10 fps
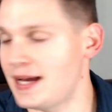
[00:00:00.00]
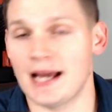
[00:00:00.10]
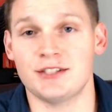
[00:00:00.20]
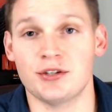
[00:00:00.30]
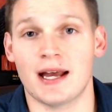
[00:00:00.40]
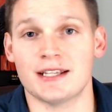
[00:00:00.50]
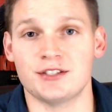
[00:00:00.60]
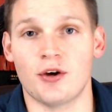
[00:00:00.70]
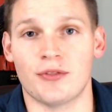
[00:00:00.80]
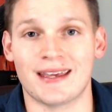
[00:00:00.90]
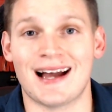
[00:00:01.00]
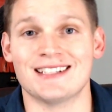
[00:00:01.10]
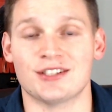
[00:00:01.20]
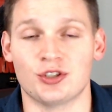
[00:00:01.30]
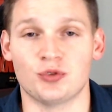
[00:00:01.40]
As you guys know, the
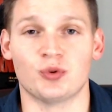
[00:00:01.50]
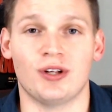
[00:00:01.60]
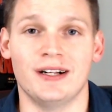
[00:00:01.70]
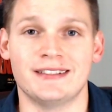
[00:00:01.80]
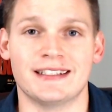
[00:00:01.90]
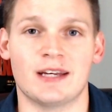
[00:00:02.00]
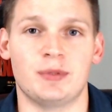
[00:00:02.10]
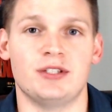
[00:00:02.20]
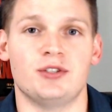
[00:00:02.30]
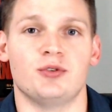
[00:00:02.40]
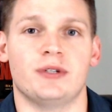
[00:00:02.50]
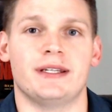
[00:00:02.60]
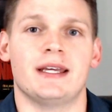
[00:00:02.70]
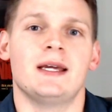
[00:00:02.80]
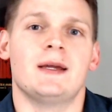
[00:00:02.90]
guys at Good Real Hunting have been doing